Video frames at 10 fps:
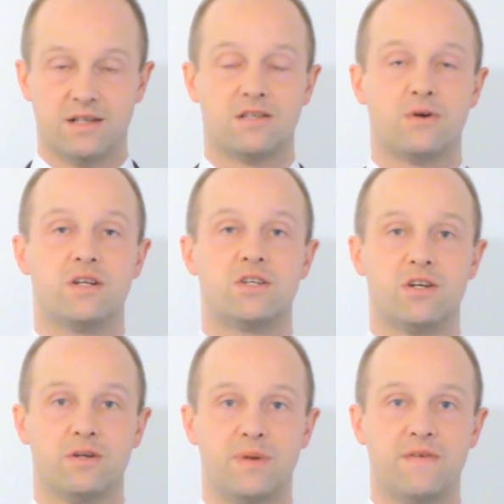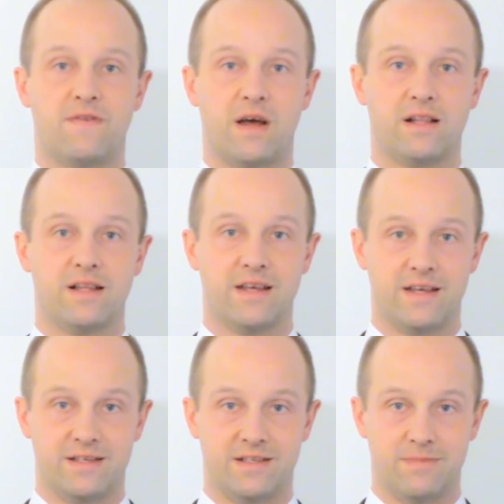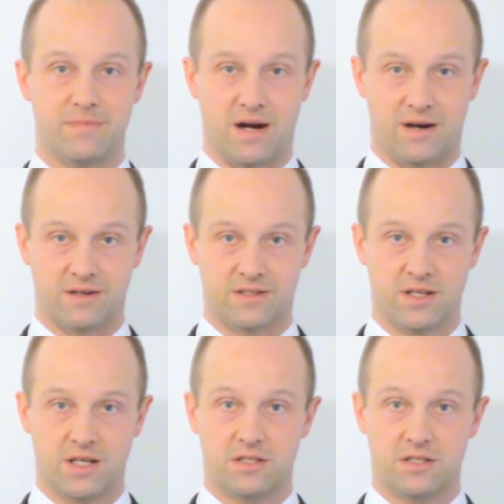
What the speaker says: So it should be fairly easy marks.